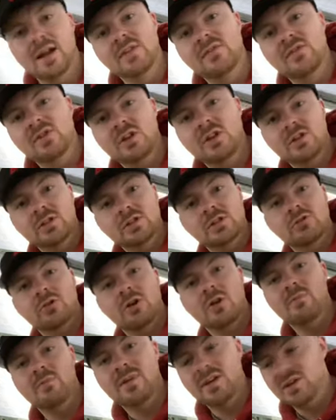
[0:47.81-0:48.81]
and if you're not
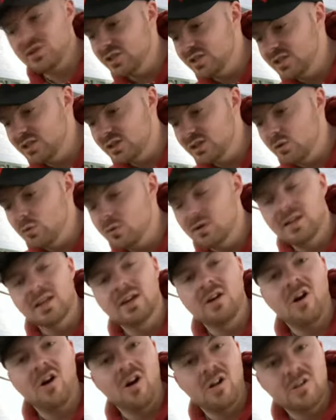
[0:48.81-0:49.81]
subscribed, make sure you do
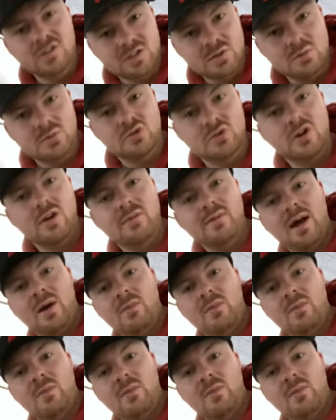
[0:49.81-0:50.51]
click on subscribe,